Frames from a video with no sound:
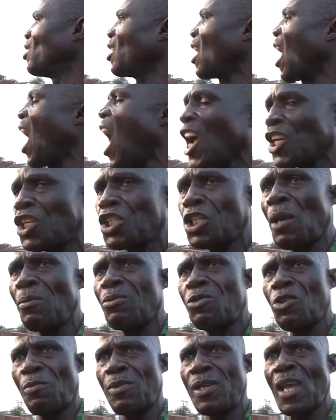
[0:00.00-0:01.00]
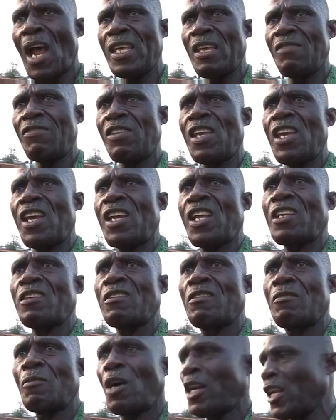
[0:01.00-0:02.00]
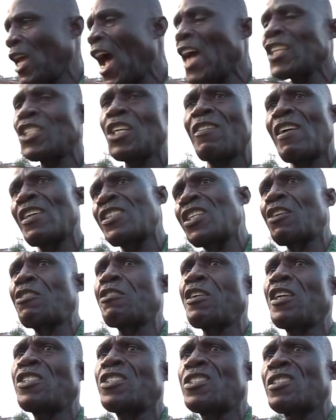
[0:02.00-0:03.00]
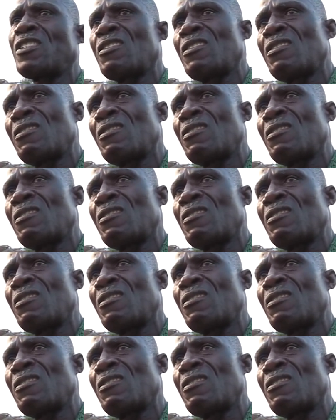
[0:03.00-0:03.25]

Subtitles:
hardship should be alleviated. But the hardship has increased.